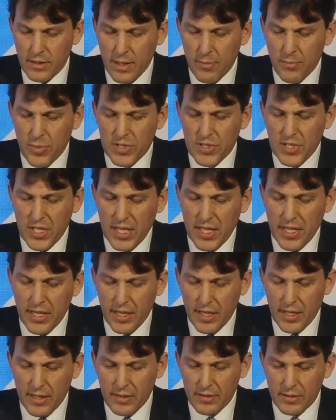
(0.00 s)
In
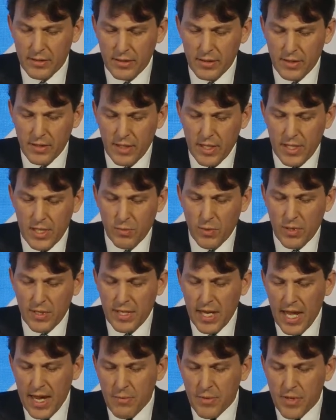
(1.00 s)
particular, this will
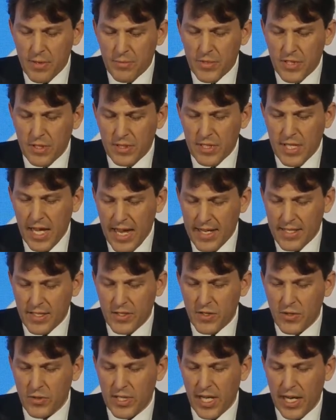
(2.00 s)
enable them to
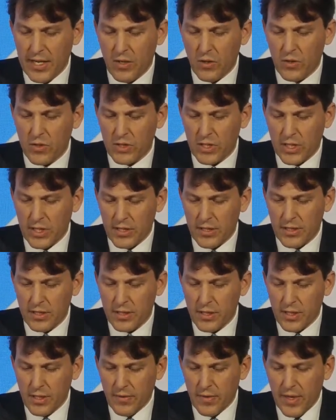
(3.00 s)
test new technologies
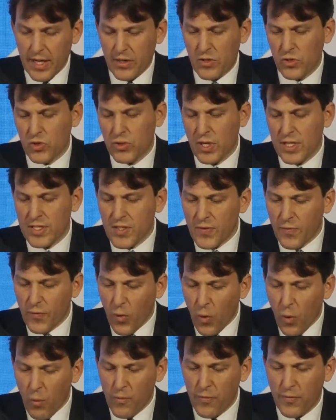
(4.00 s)
that could
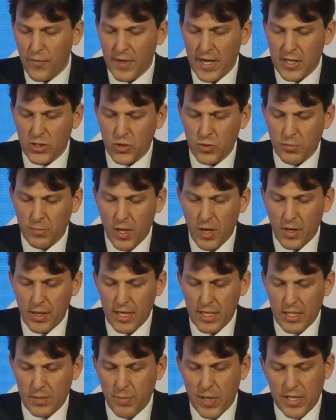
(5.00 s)
transform financial
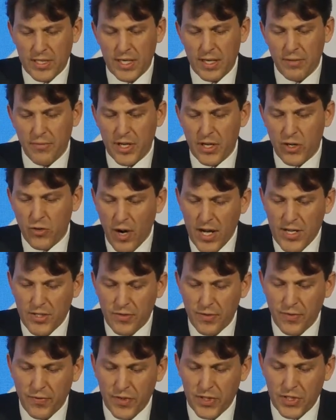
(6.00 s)
markets by delivering
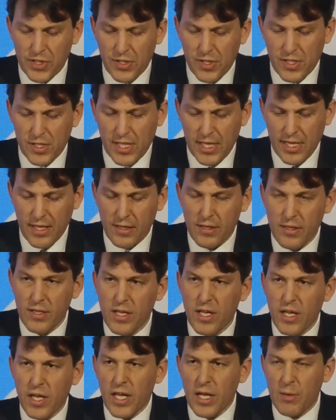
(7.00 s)
greater efficiency,
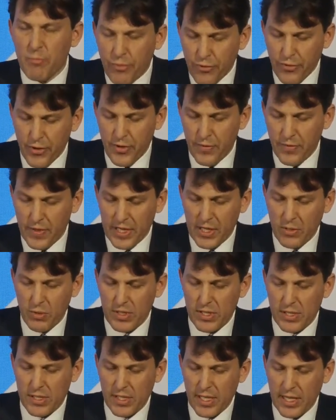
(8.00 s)
improved
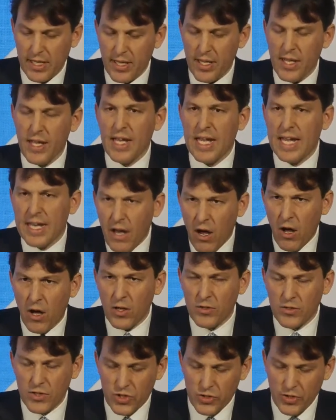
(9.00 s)
liquidity,
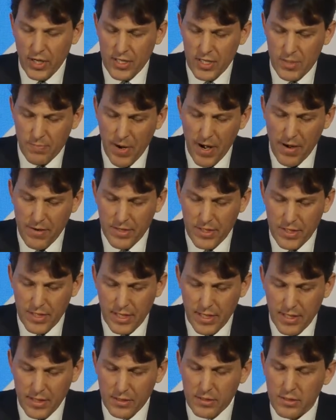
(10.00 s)
enhanced
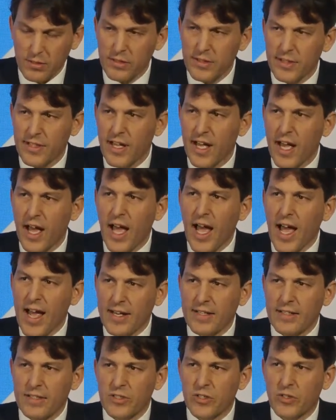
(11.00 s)
transparency,
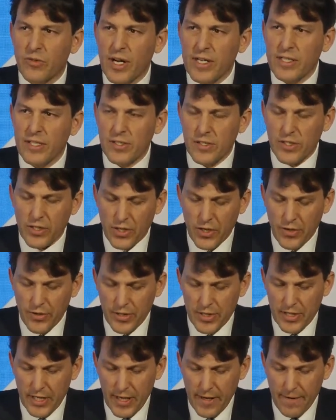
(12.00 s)
and greater
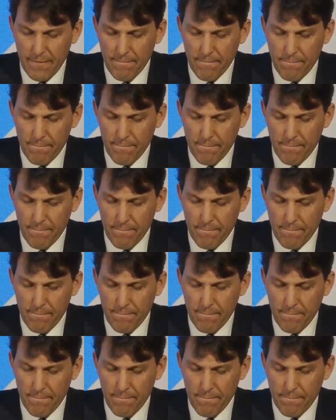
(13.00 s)
security.